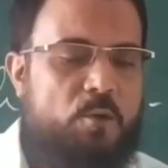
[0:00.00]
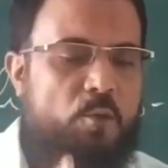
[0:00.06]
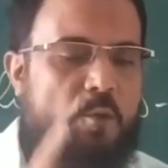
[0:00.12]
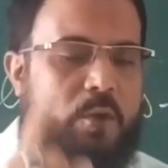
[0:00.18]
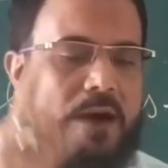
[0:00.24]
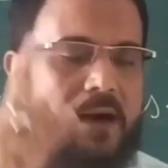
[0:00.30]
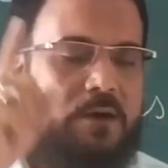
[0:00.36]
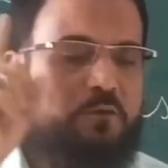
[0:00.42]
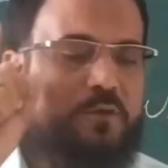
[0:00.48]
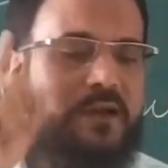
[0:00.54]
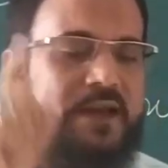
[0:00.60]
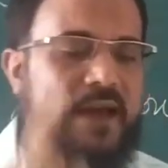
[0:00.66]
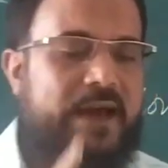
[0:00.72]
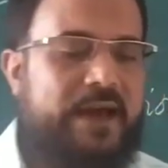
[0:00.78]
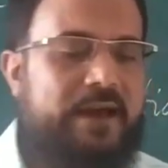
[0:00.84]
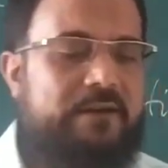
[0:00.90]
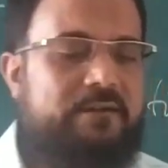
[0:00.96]
What we
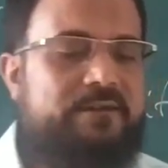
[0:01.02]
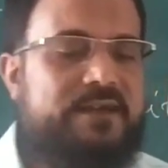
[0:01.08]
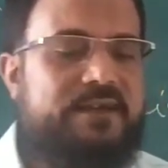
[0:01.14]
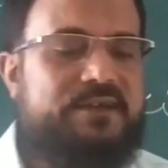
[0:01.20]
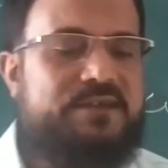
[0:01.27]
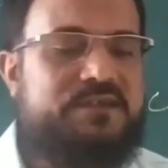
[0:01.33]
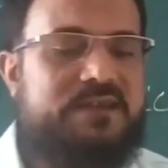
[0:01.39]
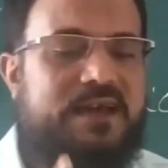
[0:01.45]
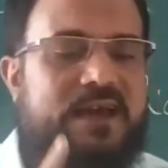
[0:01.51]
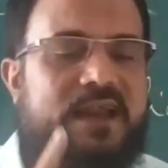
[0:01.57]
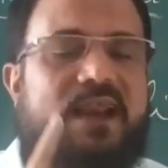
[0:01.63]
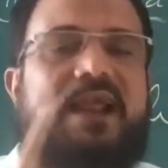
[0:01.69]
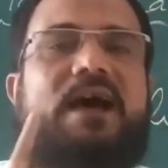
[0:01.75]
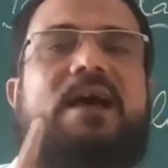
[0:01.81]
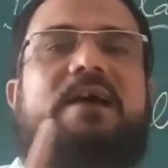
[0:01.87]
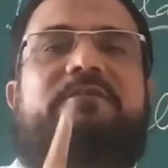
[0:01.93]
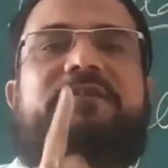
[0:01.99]
have is a
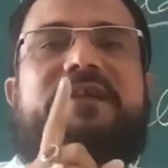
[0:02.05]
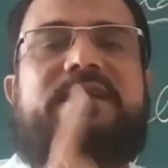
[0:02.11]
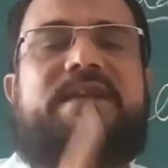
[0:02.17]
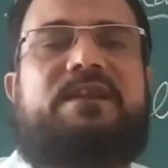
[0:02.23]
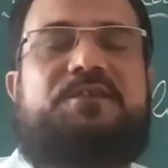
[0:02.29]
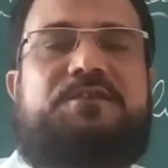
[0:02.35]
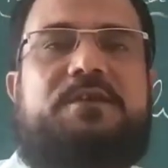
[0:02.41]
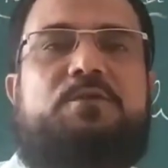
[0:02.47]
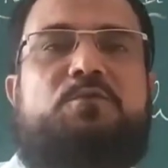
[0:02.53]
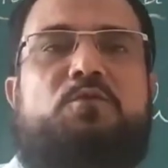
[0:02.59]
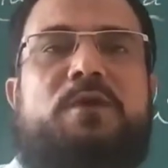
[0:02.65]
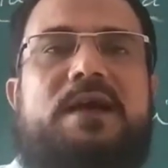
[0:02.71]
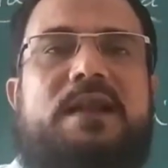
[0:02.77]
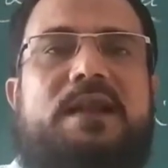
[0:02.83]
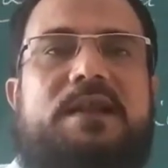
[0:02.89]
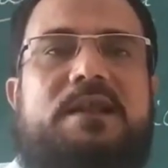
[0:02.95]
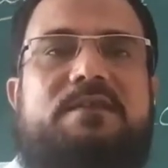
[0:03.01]
life tenancy.
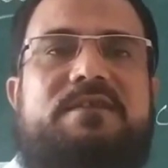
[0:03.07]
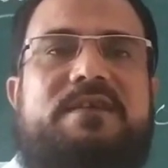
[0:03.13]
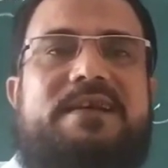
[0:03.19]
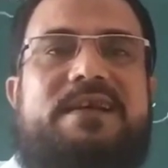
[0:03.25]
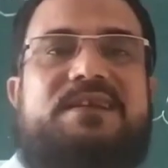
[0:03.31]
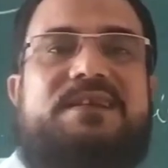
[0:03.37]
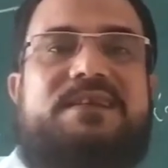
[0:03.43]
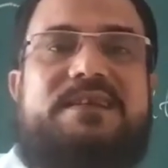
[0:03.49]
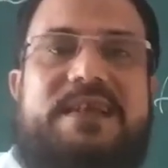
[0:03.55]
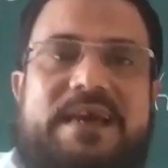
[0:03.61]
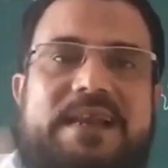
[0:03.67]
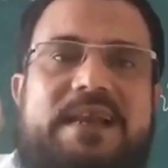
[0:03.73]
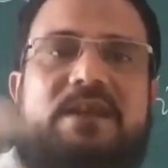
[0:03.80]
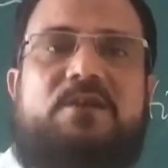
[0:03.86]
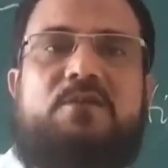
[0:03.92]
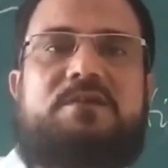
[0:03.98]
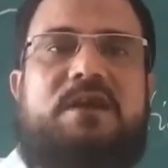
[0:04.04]
We are living as a
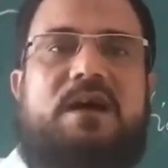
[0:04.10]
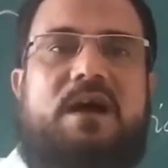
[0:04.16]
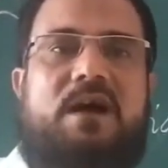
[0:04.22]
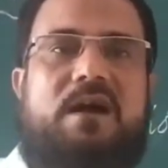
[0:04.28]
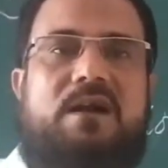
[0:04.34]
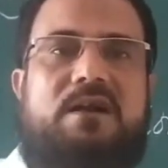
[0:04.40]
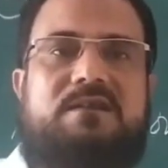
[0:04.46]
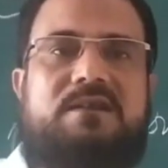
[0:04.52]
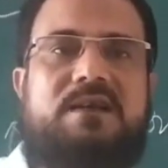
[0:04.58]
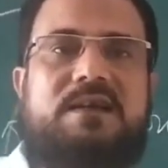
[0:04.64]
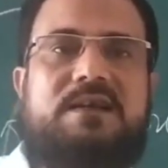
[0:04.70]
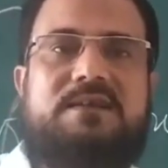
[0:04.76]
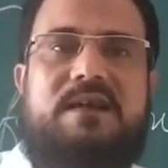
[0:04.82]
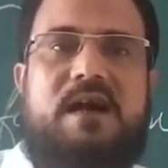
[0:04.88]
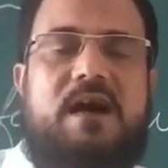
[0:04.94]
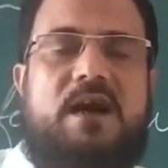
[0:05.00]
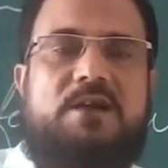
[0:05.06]
tenant on the earth.
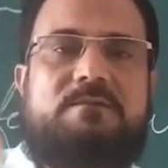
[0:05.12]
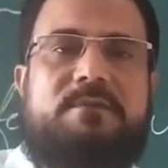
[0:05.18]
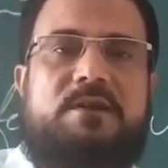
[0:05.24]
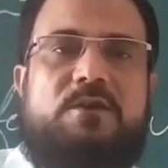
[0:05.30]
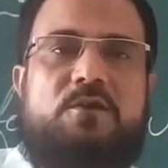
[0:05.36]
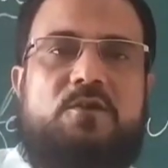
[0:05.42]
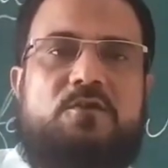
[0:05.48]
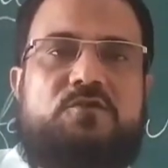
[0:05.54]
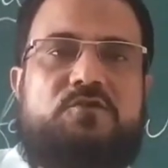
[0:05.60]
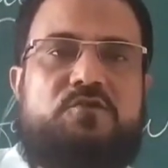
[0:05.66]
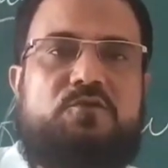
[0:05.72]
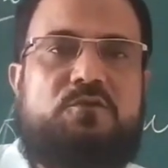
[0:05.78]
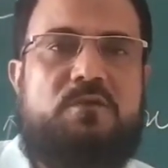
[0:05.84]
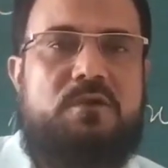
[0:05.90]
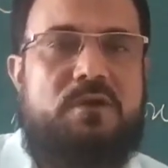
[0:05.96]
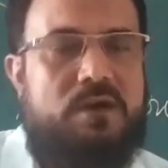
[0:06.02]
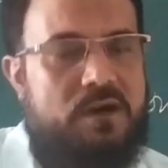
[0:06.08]
The earth belongs
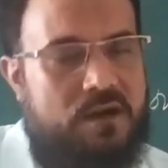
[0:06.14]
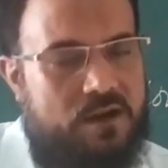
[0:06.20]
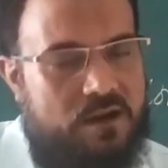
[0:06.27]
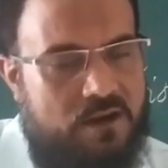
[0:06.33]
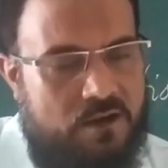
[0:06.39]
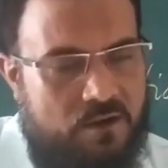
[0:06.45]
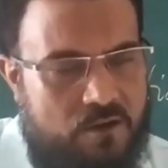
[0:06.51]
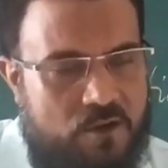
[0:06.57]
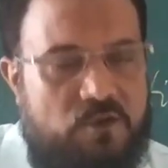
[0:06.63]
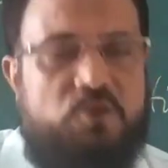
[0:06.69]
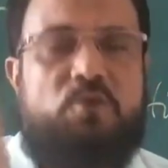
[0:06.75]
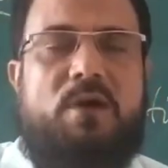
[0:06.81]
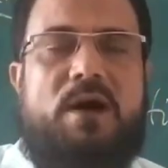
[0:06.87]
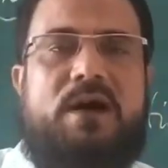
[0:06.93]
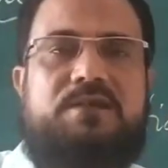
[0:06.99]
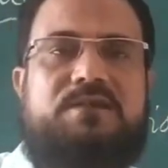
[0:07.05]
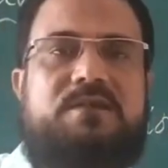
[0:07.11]
to, not
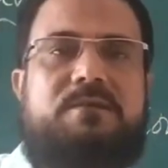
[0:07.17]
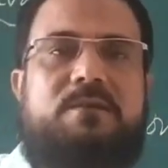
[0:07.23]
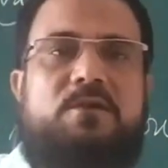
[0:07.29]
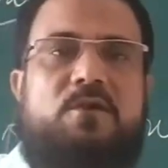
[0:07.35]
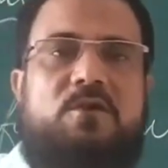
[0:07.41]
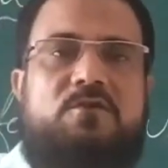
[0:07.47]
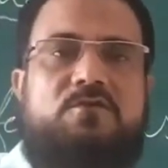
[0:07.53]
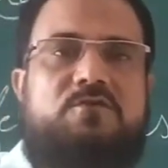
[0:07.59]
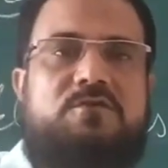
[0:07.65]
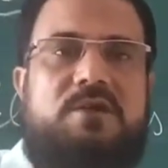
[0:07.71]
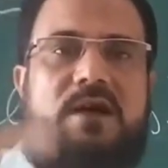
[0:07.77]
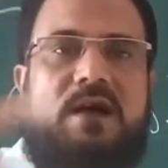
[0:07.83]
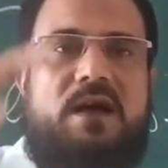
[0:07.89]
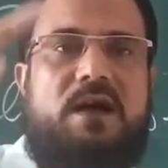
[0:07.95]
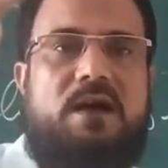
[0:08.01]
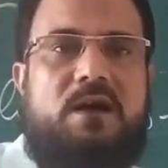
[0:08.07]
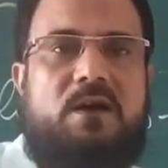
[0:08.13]
to us, it belongs
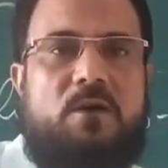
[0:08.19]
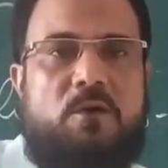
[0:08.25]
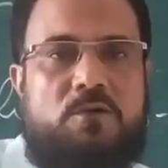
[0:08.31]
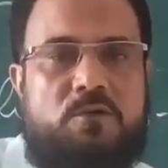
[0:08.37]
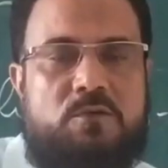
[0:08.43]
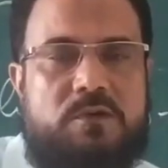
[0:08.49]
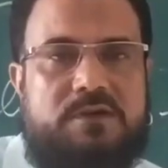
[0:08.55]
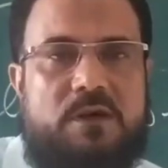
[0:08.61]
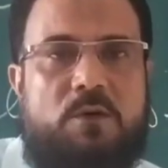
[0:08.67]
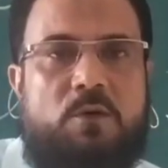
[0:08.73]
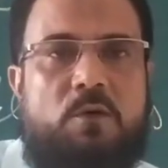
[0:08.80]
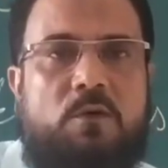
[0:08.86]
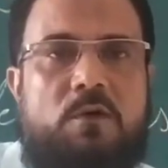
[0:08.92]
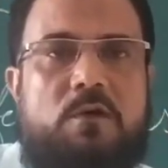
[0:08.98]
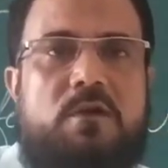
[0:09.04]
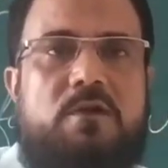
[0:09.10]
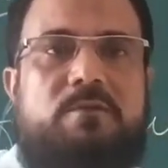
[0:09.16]
to the
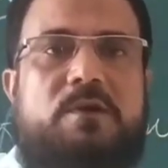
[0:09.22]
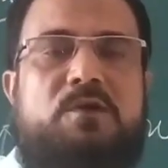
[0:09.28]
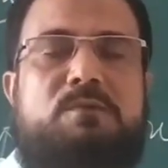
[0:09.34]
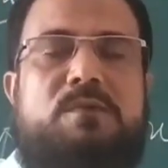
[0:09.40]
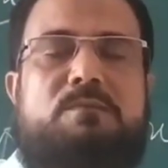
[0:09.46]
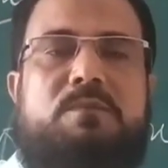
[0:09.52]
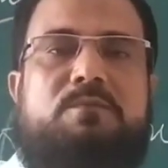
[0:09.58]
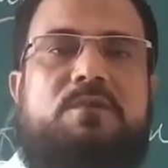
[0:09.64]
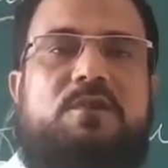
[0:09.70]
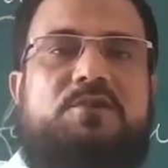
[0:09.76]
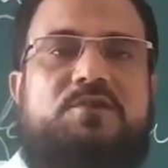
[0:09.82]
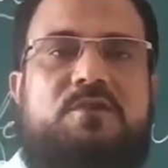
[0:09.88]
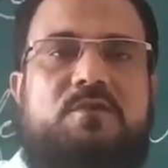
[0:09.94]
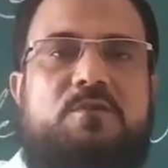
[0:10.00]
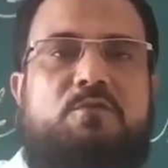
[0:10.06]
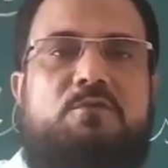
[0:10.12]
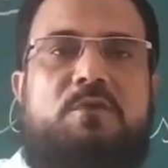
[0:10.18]
whole human
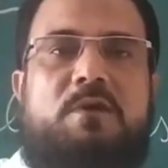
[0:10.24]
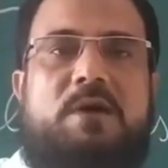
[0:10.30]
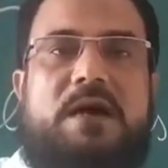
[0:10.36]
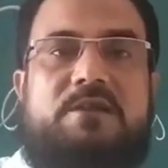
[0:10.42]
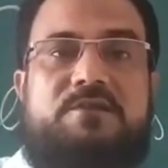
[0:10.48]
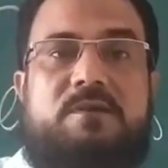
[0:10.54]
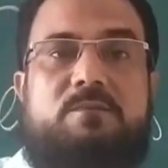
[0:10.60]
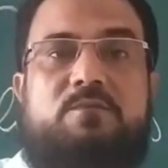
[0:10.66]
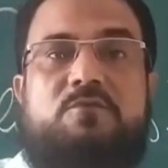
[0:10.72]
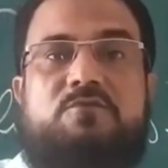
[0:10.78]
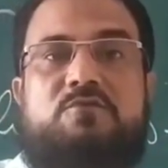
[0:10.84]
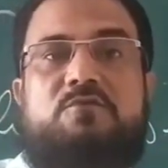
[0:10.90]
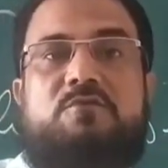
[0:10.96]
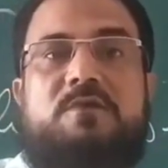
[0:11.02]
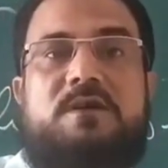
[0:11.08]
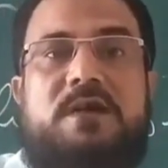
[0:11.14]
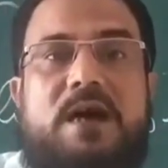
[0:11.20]
population who are supposed
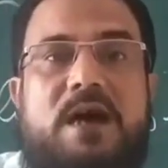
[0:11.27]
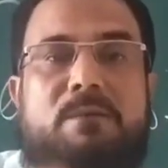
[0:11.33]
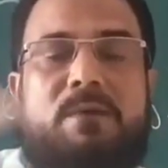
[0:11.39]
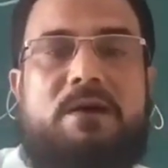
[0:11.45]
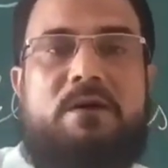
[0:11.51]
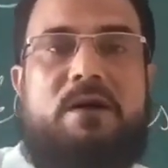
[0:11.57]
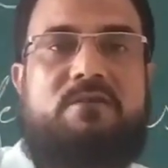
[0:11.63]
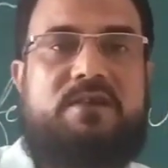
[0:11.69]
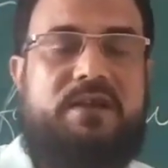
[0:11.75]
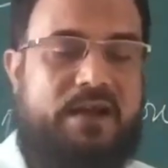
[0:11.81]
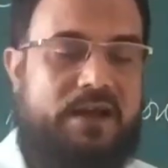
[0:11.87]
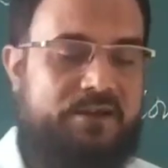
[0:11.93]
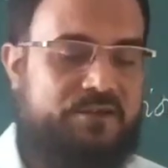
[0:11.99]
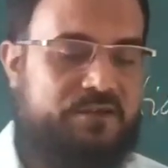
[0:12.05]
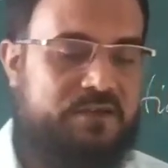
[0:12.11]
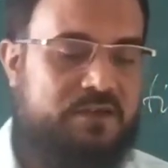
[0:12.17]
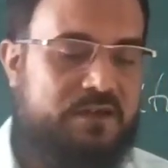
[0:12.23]
to come after
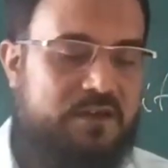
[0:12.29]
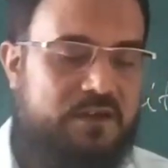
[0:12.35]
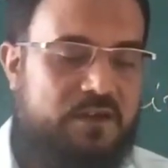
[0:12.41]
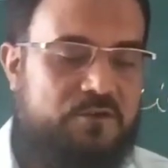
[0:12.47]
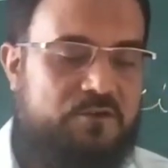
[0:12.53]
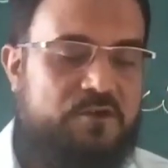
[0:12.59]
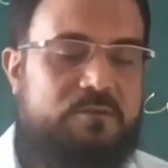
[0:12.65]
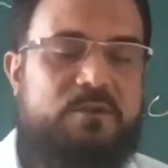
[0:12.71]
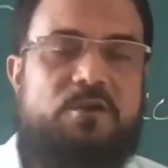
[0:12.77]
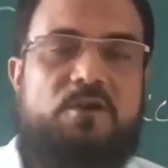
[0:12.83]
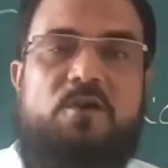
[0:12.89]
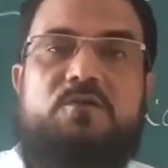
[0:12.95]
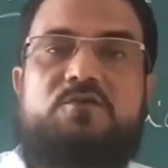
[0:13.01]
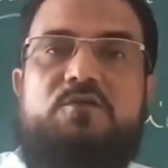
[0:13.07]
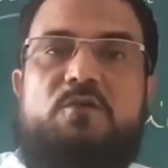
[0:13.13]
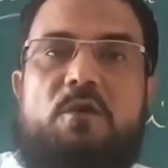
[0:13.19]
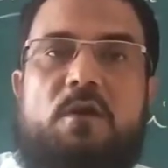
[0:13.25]
us. So it
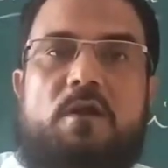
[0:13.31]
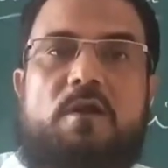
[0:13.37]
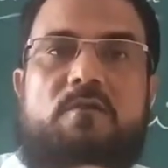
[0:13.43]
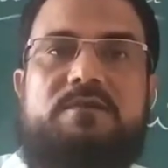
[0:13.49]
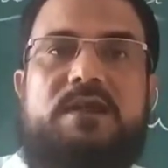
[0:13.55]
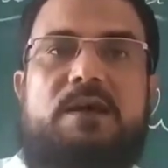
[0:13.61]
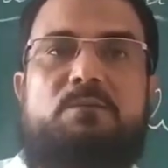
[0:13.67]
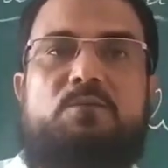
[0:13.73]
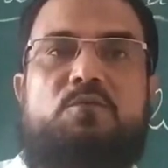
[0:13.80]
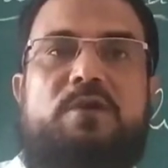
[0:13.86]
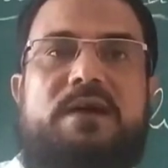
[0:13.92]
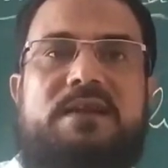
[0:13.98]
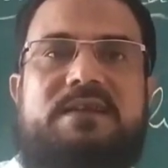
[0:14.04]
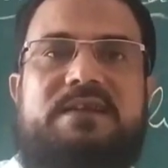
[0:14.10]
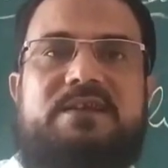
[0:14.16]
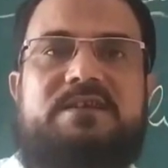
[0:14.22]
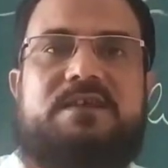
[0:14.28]
belongs to all of them. We
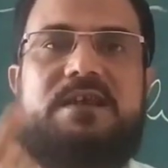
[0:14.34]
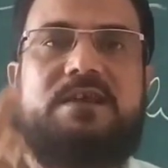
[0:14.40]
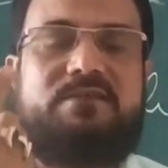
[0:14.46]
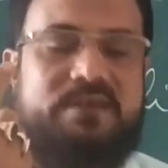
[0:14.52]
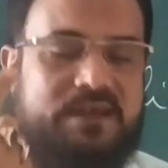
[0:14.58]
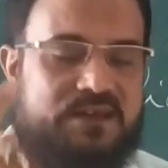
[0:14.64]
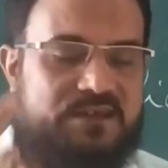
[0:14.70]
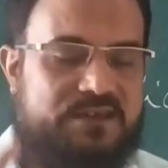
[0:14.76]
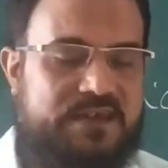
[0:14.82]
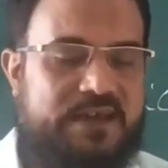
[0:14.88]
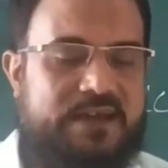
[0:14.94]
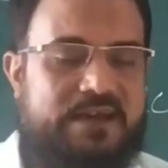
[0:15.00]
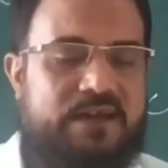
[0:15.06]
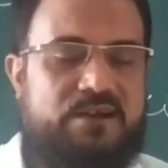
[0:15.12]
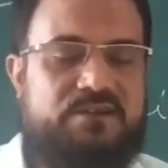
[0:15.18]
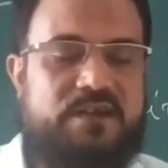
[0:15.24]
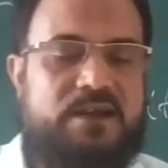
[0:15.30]
are just living as
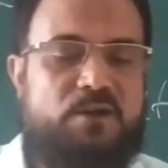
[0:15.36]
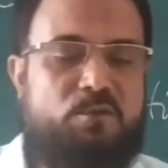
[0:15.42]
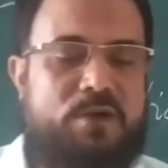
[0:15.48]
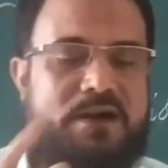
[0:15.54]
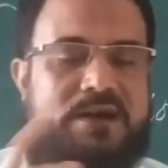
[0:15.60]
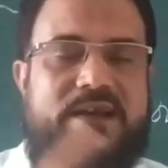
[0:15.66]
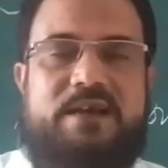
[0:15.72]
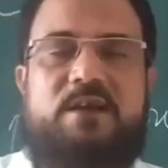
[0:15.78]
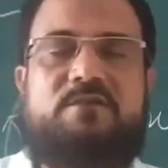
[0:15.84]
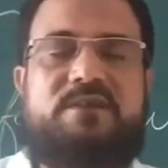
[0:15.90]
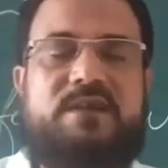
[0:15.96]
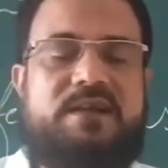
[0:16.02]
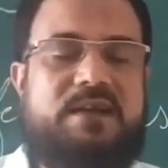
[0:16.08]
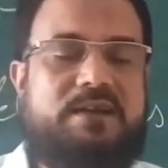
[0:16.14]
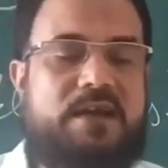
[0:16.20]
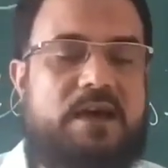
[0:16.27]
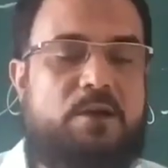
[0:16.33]
tenants. And what kind of
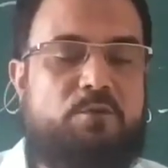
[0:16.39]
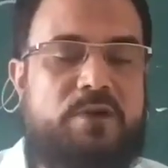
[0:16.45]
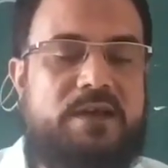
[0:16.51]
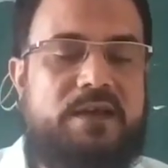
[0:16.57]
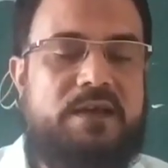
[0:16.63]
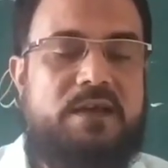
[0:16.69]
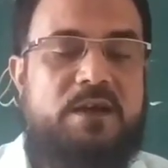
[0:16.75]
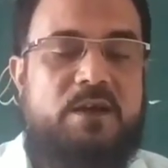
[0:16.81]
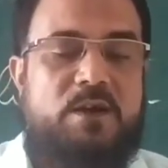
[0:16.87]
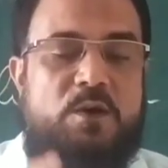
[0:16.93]
tenant are we?